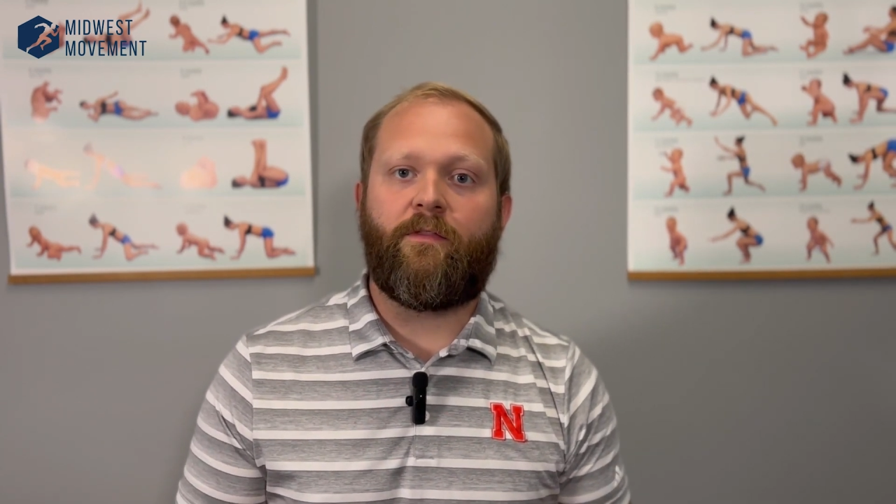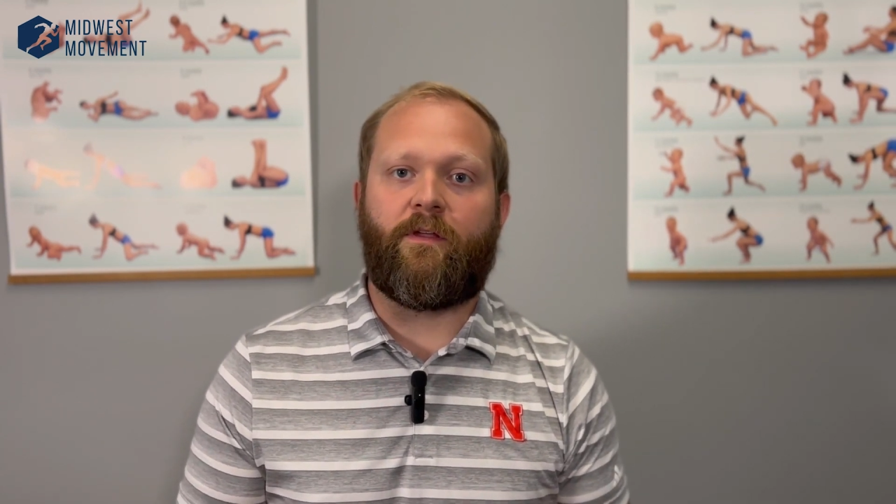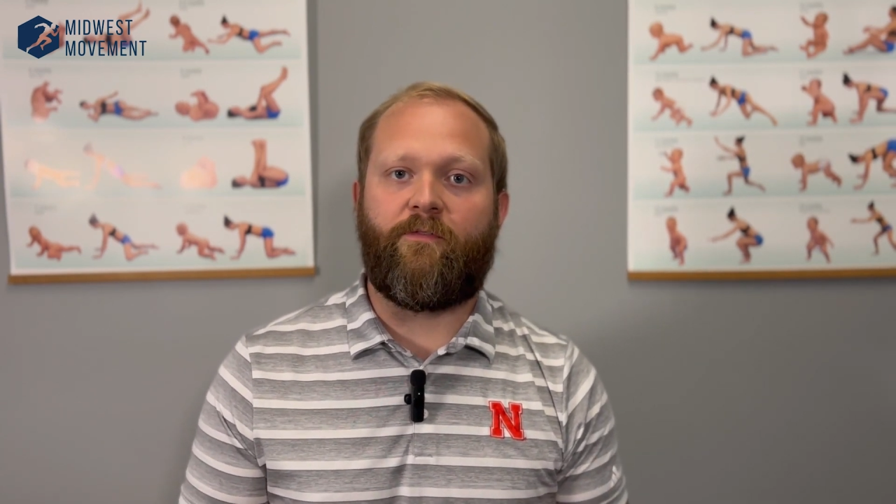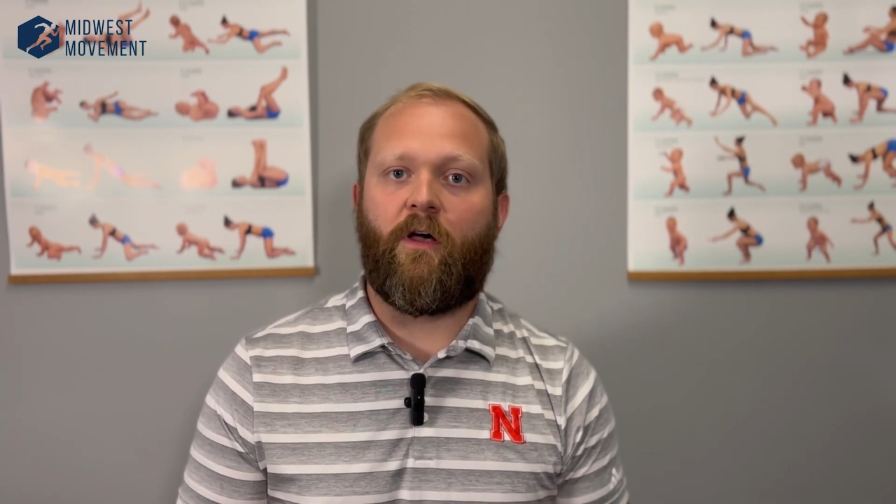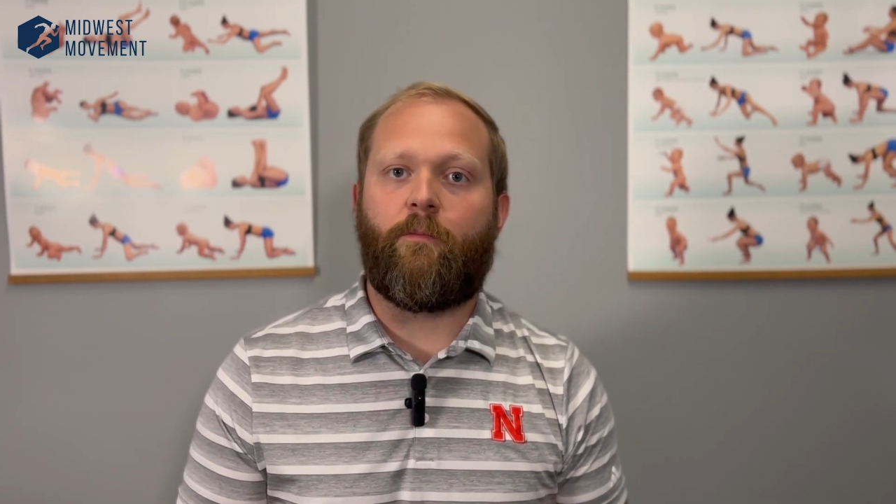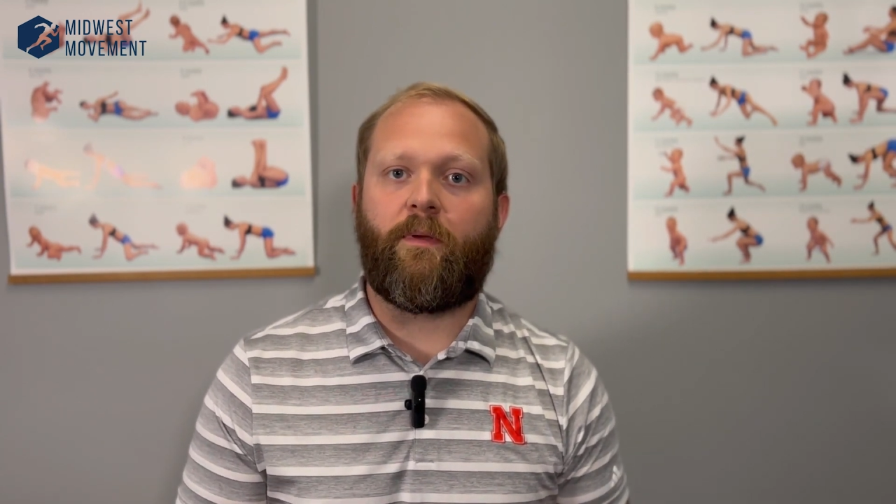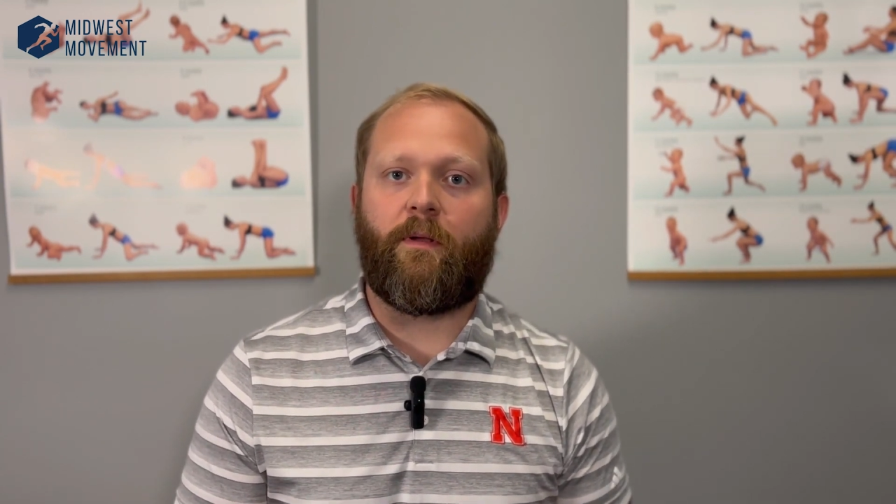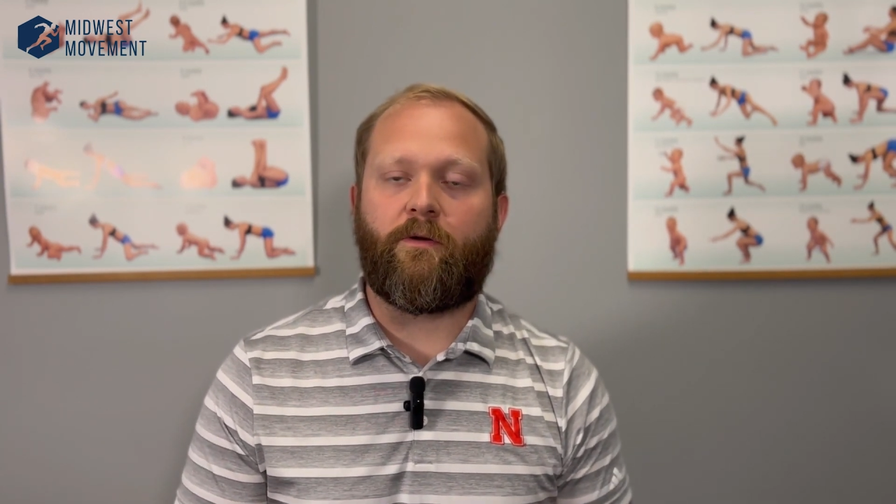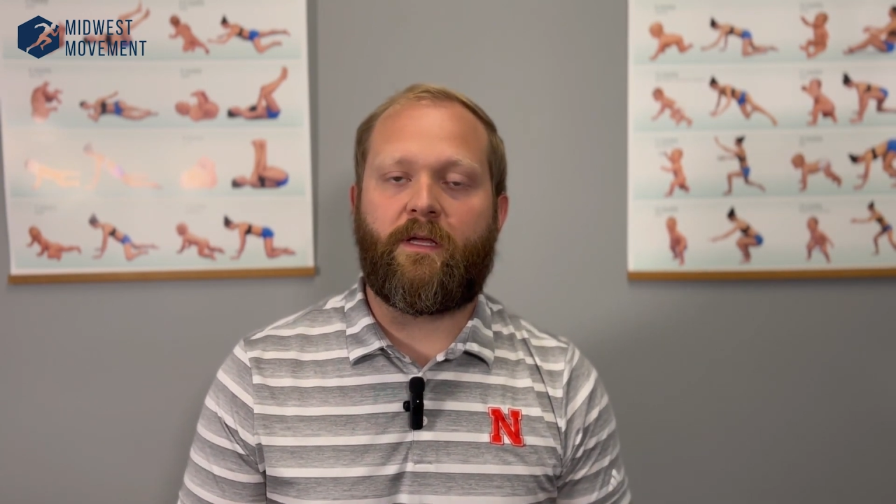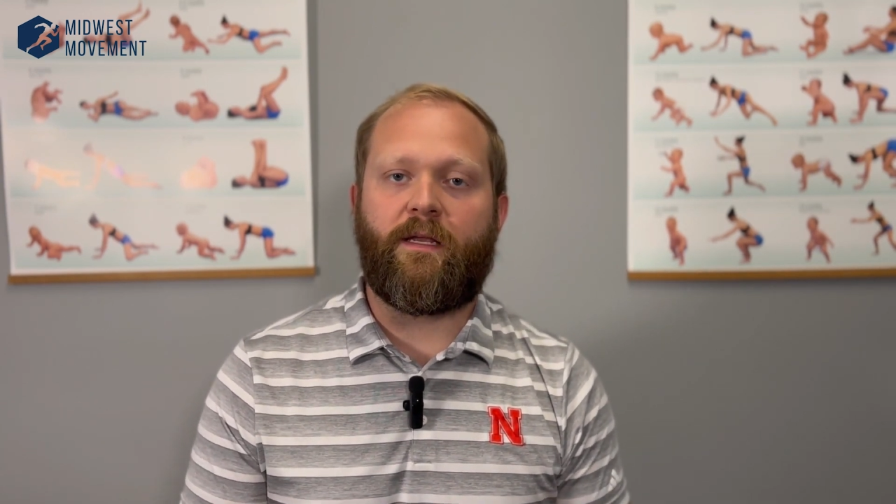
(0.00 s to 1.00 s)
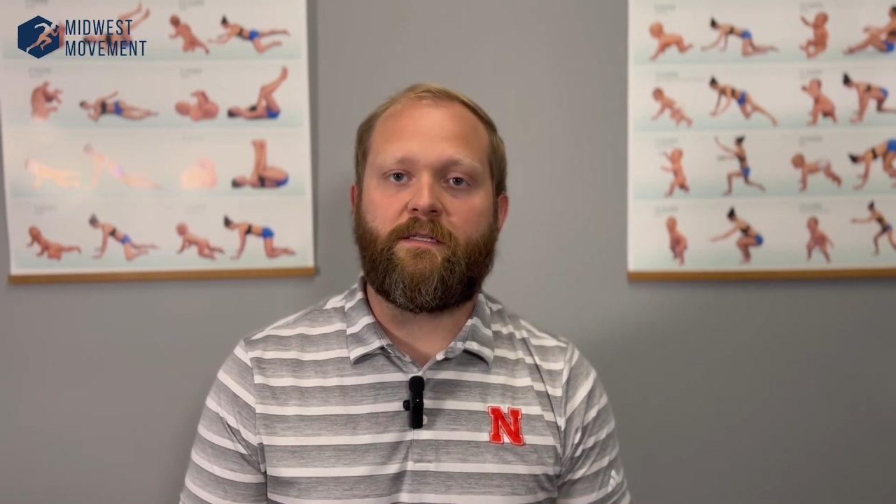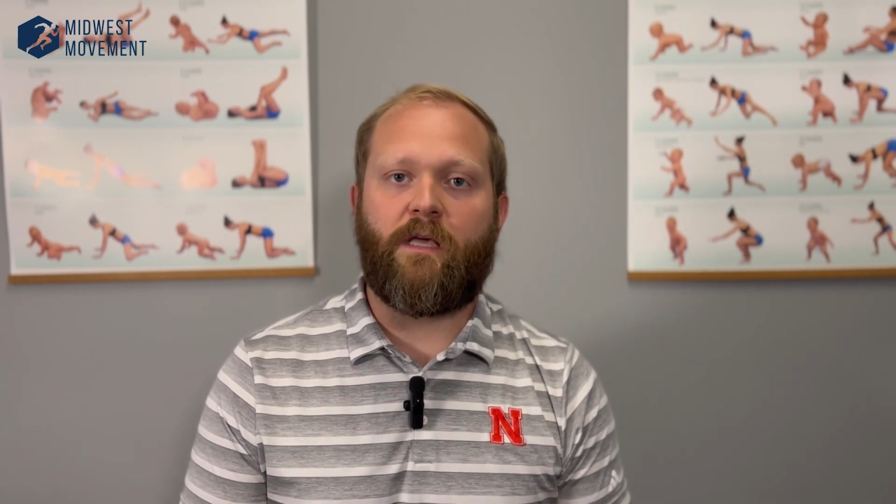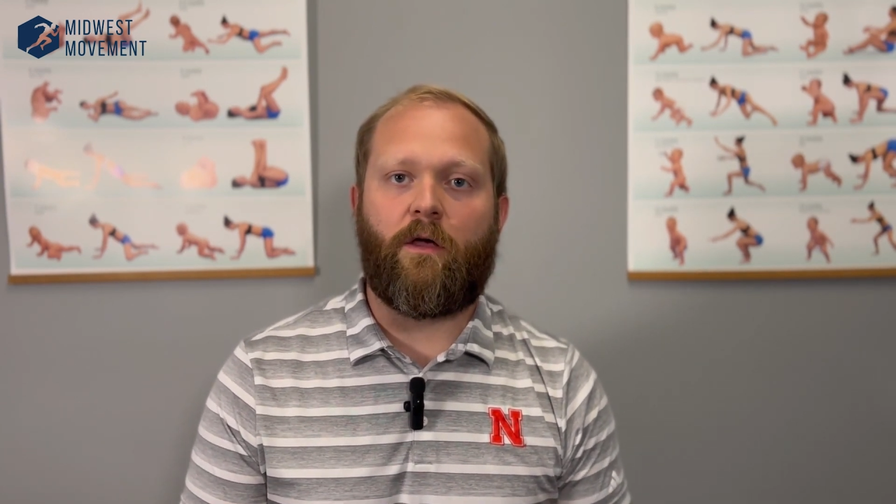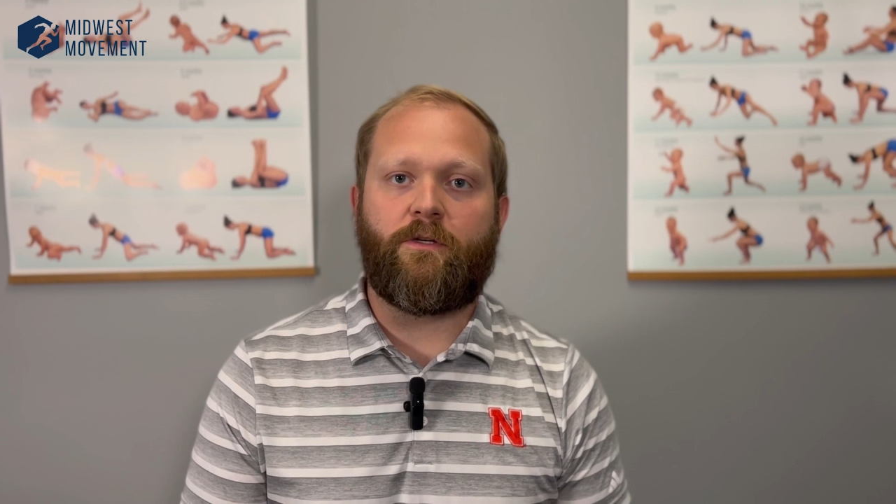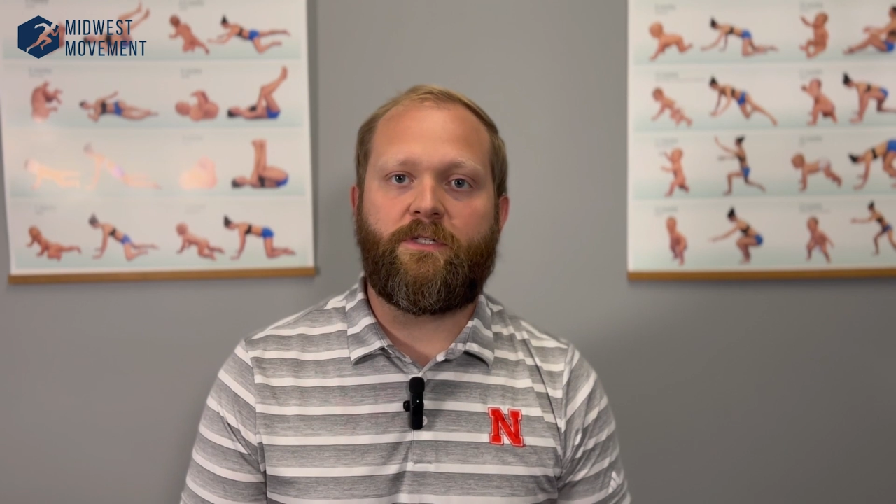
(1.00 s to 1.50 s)
the developmental
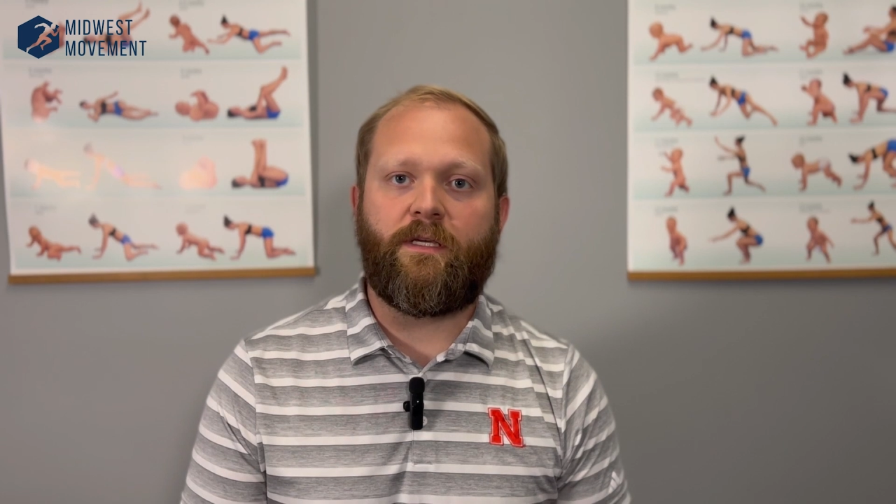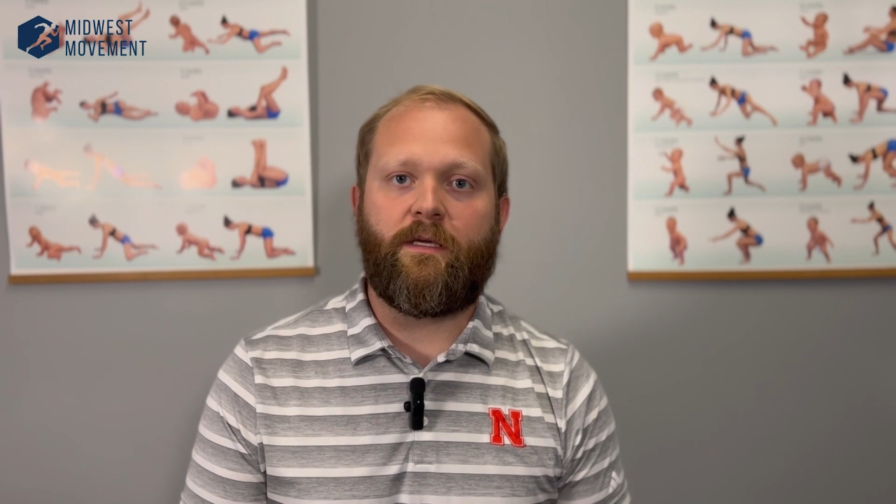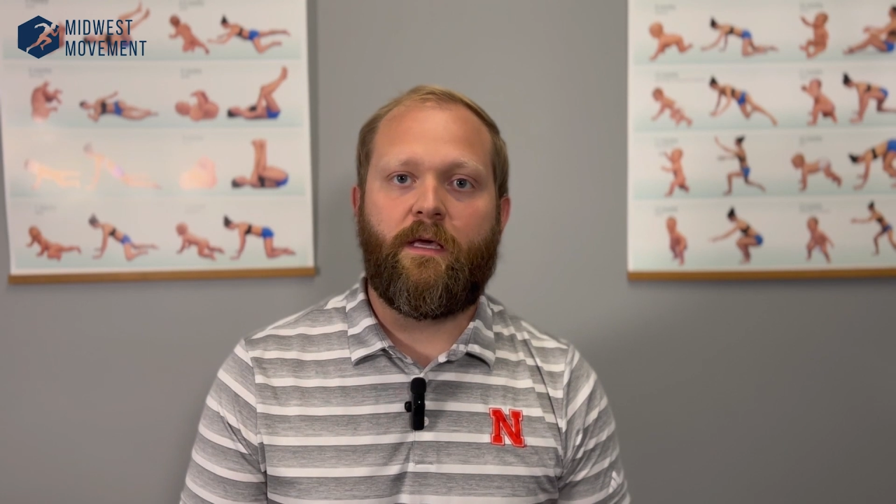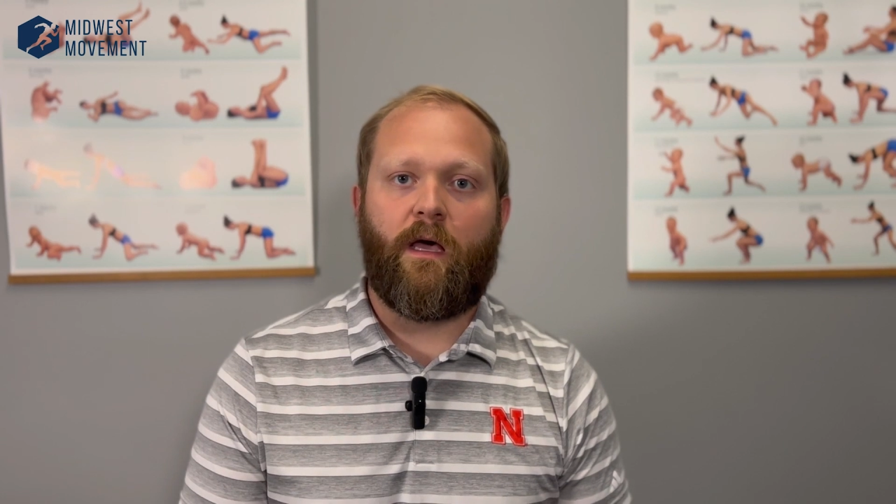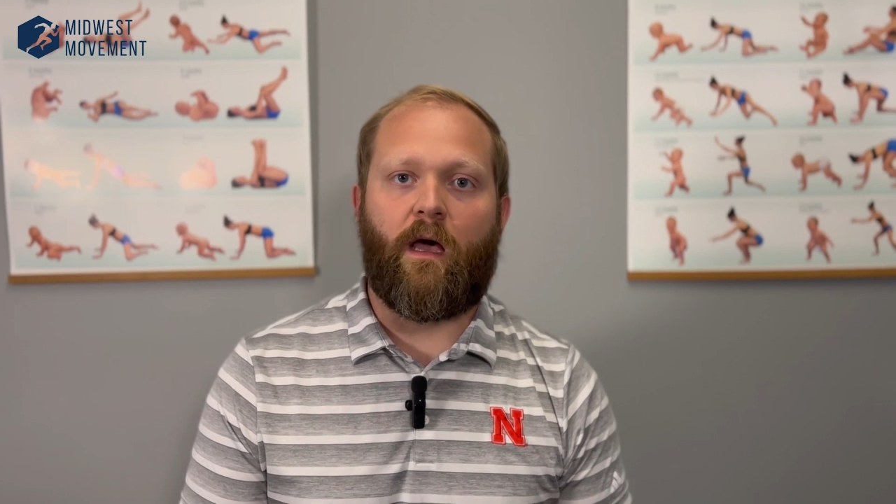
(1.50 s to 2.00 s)
kinesiology,